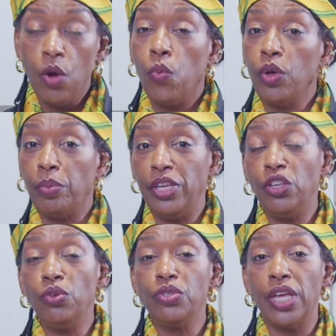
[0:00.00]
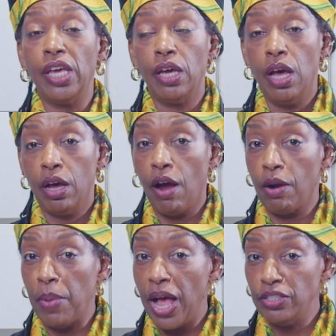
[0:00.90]
We'll be using
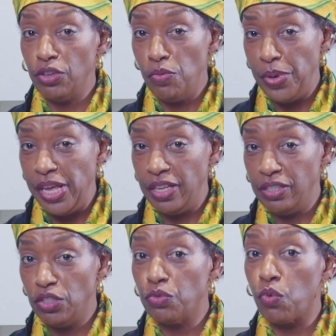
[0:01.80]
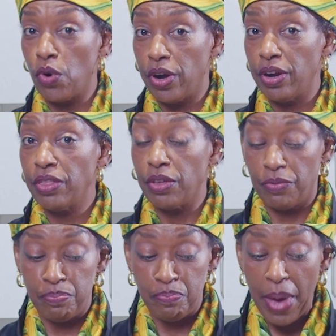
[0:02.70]
garbanzo beans for
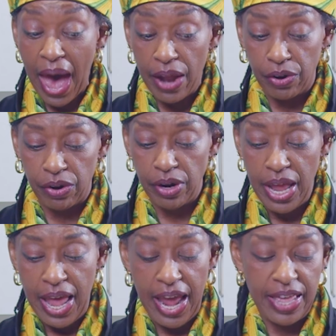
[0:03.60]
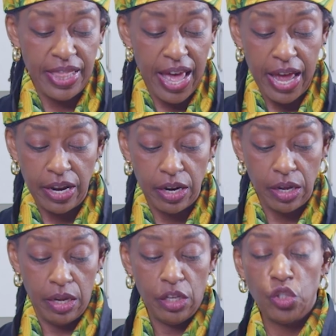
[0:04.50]
the batter and then
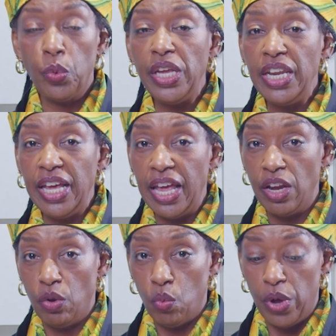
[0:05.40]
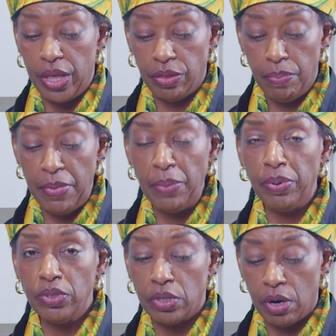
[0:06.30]
sweetening it with
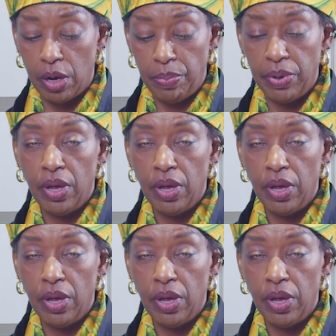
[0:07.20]
maple syrup,